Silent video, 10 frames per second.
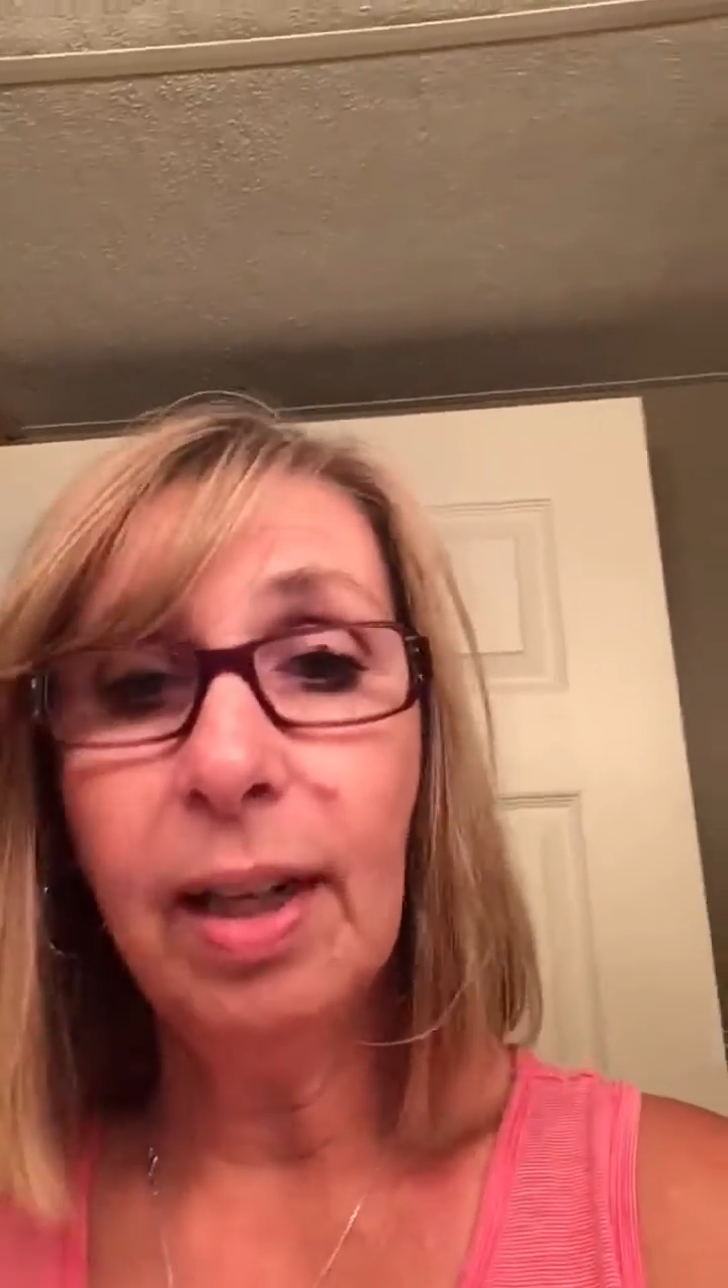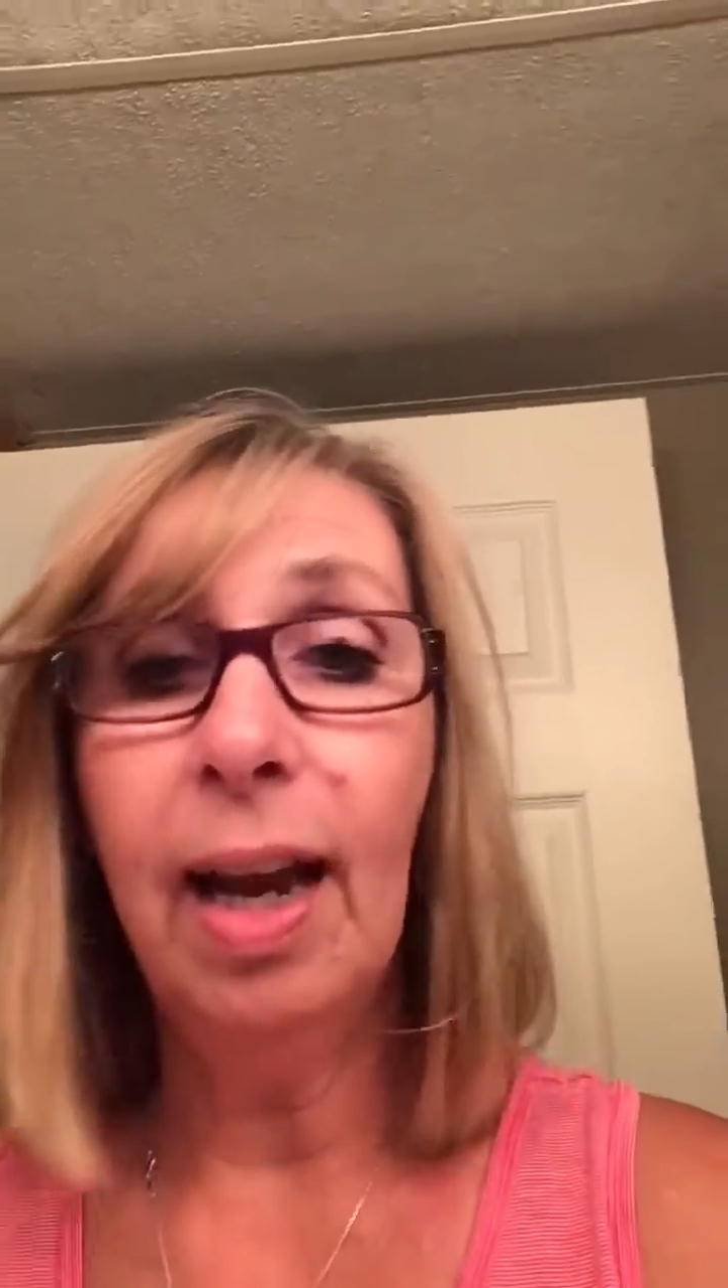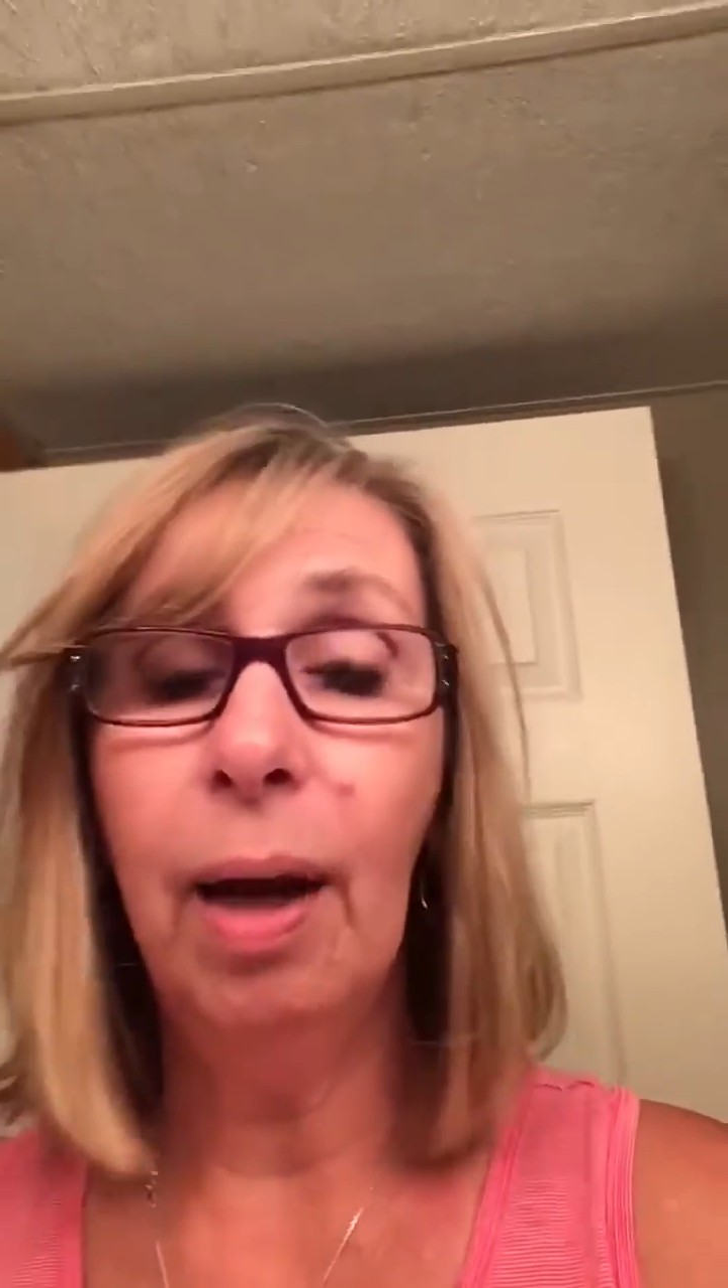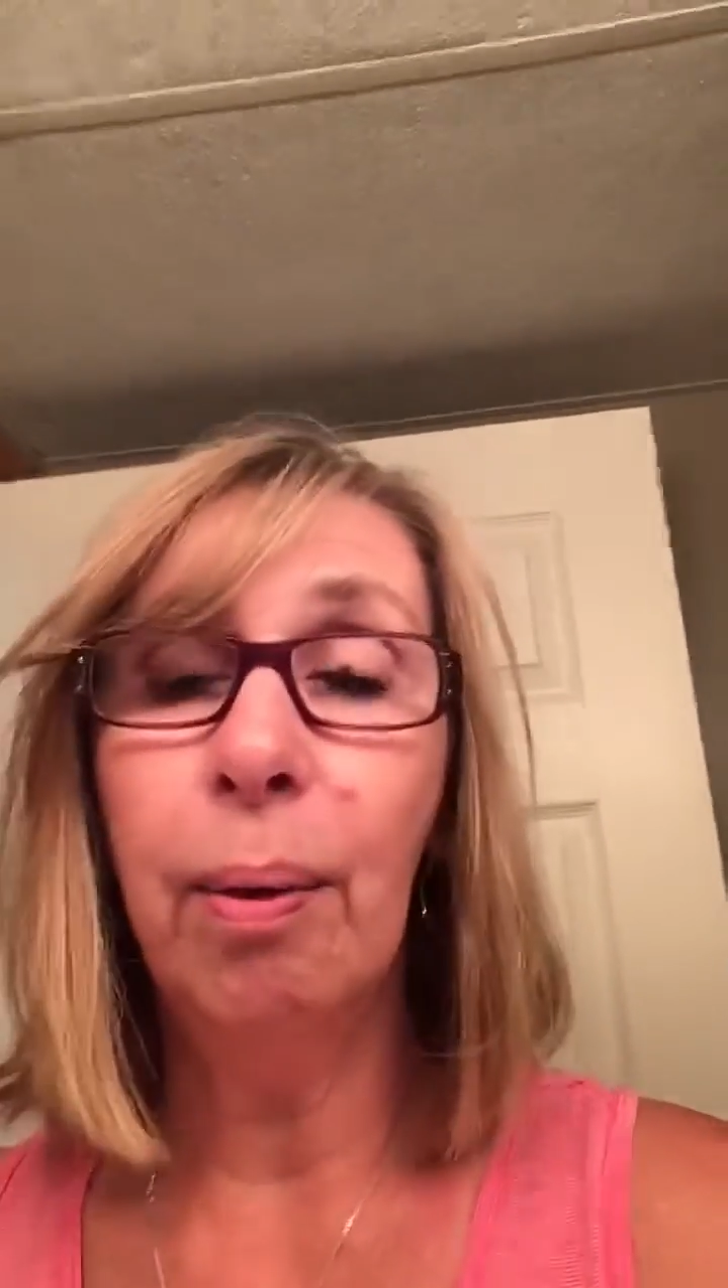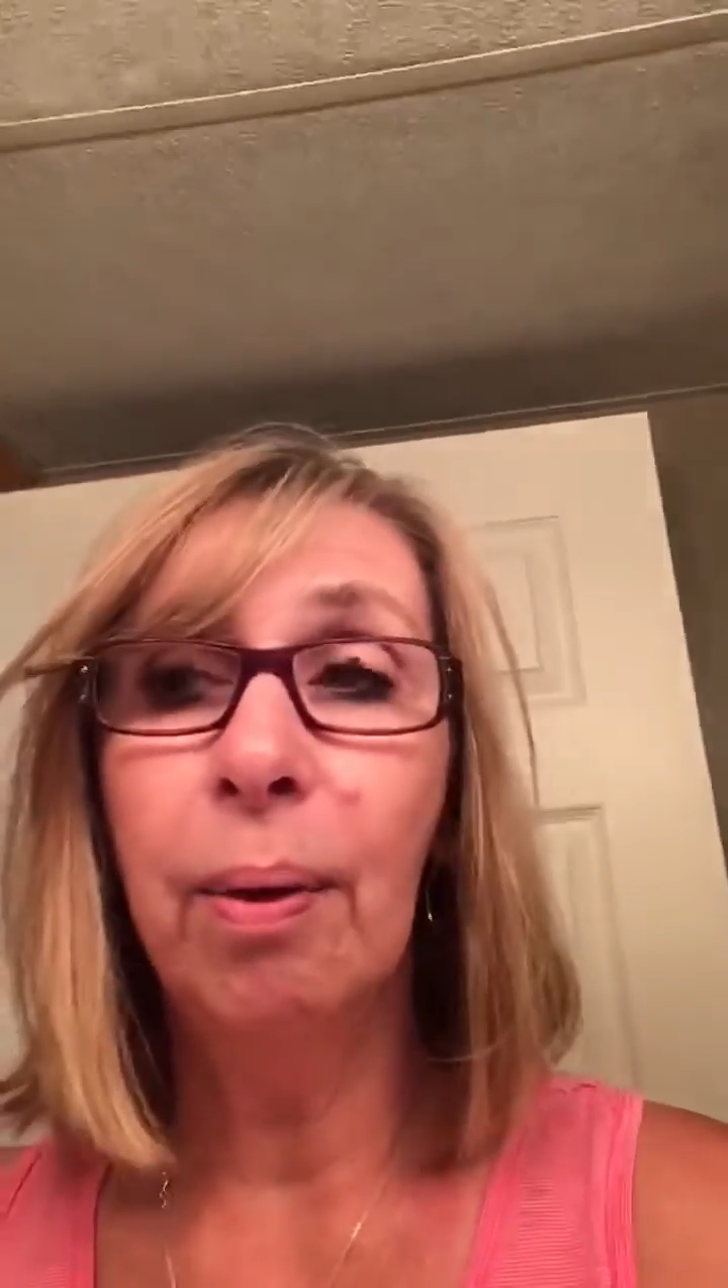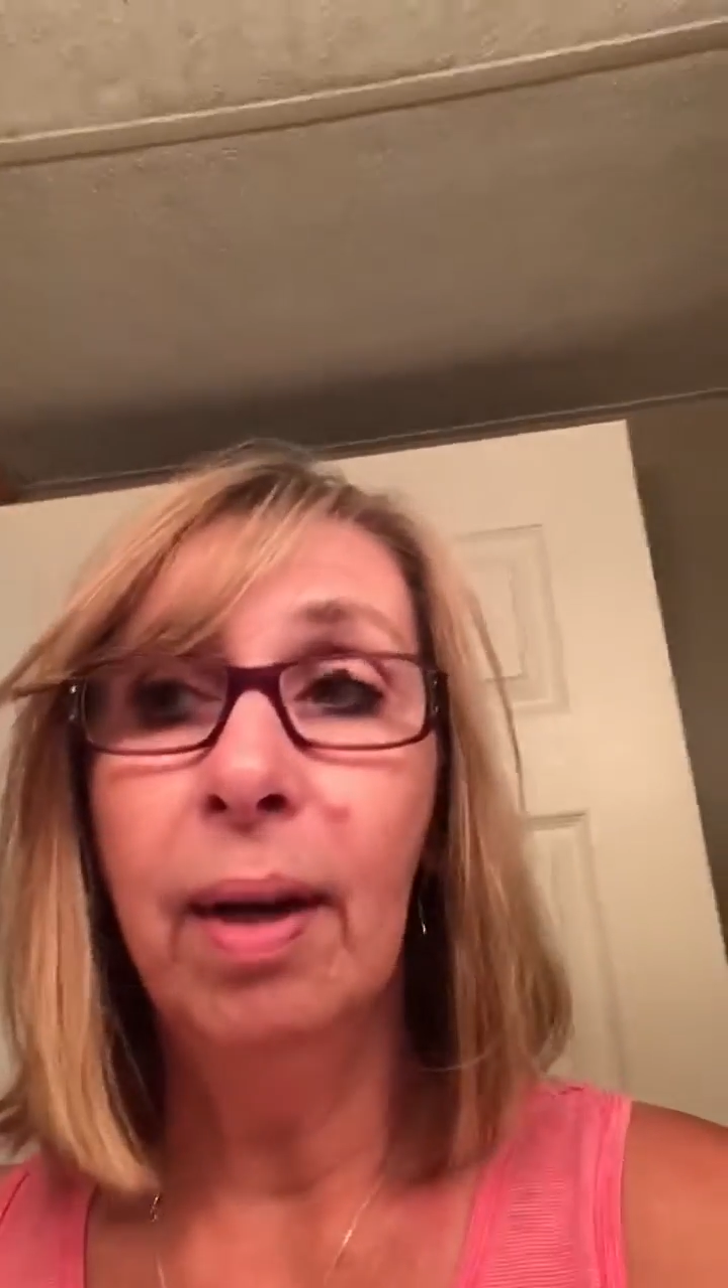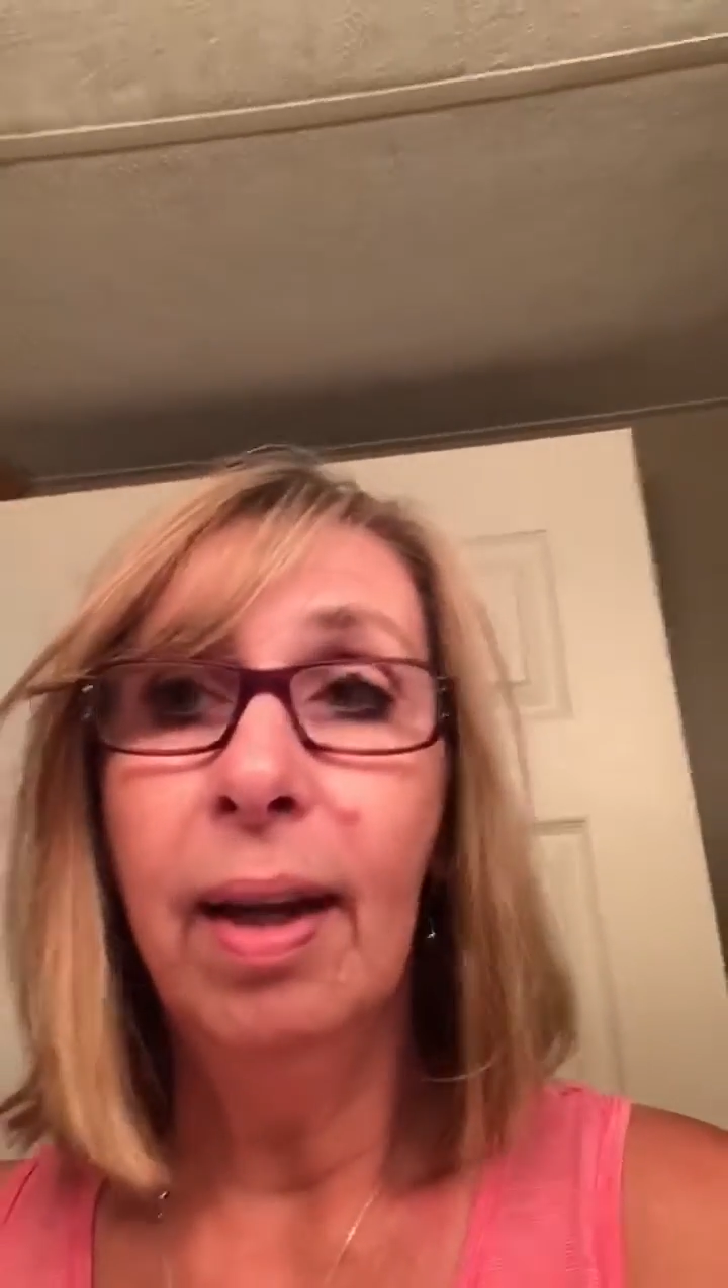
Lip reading: how